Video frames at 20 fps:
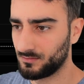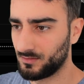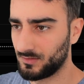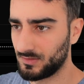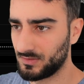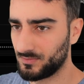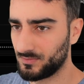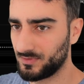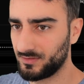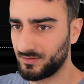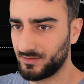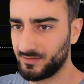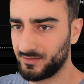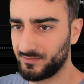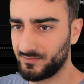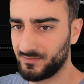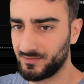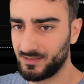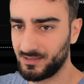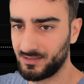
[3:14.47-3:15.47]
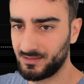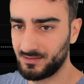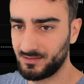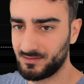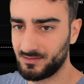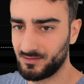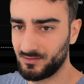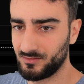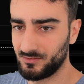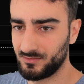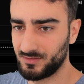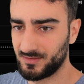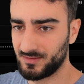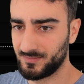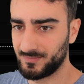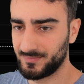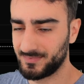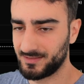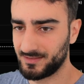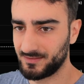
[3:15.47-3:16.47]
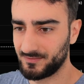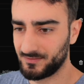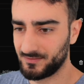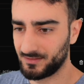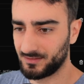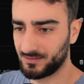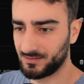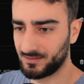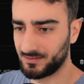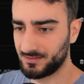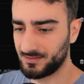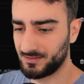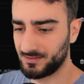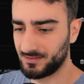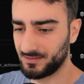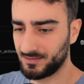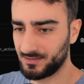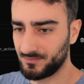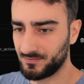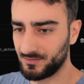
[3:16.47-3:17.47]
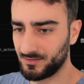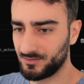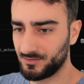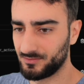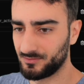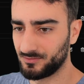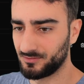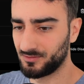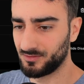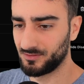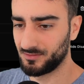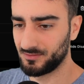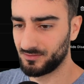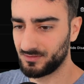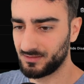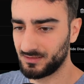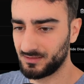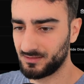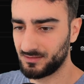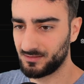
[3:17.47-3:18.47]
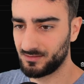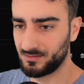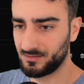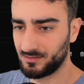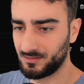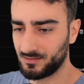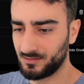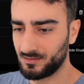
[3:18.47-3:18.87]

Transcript: I was wondering if it had its own specific like CSV tool calls. That's